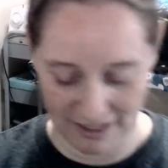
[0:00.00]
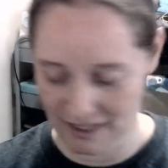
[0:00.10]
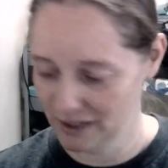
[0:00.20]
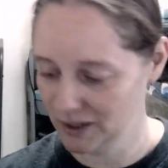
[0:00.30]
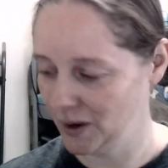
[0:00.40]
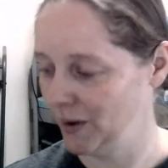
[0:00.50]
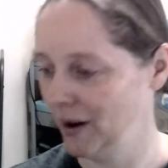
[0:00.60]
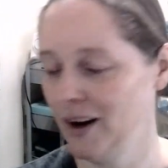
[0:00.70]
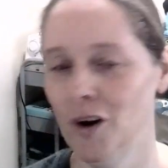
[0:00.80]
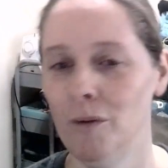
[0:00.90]
So
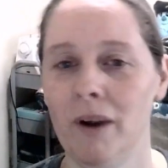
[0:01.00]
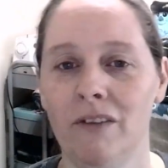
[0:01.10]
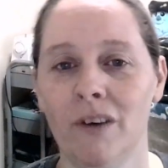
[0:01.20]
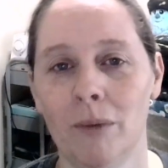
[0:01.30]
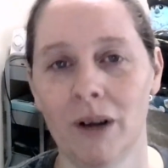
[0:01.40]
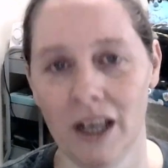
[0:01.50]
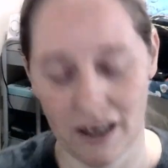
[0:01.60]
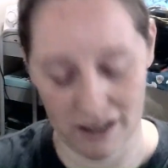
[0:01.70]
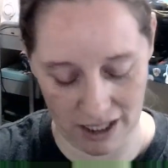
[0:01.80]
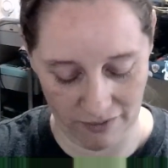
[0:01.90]
I hope everybody
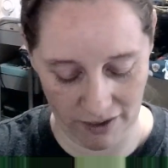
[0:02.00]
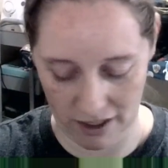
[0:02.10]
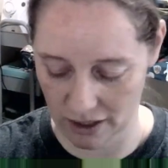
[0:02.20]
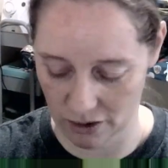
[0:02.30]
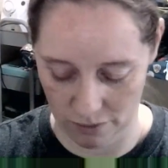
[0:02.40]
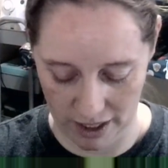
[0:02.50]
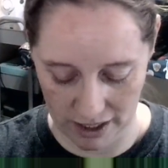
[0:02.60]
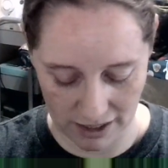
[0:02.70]
is having a great